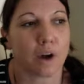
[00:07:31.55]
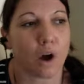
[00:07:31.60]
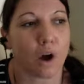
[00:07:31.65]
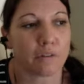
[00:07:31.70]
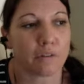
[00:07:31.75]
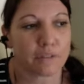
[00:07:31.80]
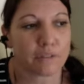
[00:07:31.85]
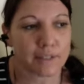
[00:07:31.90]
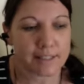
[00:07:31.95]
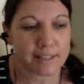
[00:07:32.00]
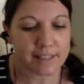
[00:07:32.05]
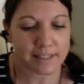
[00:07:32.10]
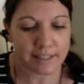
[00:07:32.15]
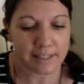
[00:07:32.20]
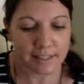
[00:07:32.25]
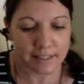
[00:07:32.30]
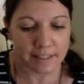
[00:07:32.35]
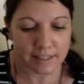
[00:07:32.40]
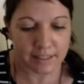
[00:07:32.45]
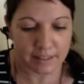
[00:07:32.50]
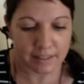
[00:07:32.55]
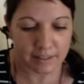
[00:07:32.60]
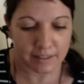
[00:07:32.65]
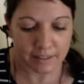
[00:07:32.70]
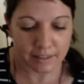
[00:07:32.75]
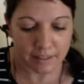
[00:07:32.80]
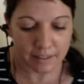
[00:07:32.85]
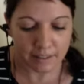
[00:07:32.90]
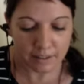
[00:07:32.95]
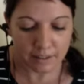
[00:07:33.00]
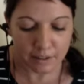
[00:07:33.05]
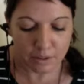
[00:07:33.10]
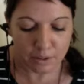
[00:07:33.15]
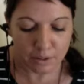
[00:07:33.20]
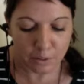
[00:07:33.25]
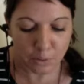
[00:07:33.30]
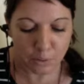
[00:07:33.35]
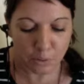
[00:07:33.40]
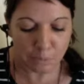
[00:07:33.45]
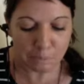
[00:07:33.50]
obviously
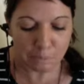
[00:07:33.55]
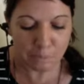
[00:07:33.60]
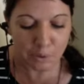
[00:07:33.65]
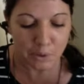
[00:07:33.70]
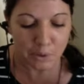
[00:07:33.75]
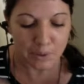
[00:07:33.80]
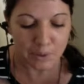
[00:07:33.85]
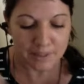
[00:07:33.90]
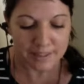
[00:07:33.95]
your blog